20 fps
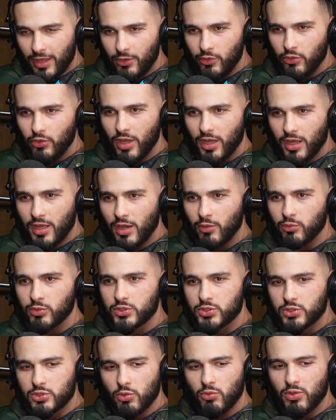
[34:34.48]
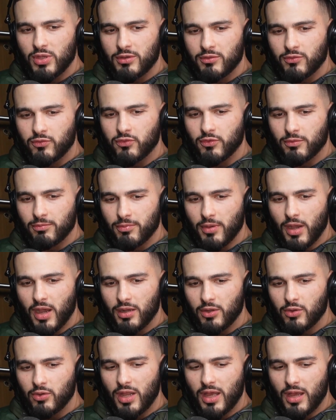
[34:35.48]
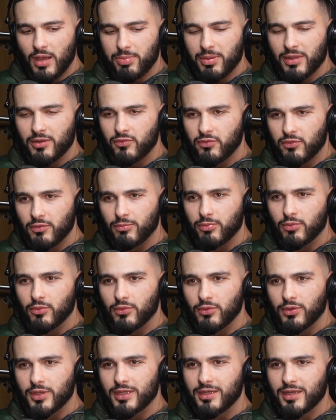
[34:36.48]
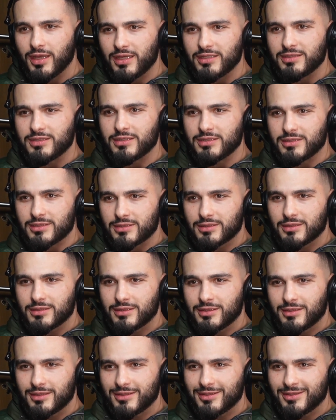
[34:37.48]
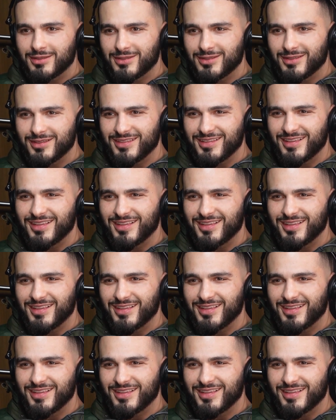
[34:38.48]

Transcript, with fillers: looked like I was doing foot. I looked like I played football in the eighties. Oh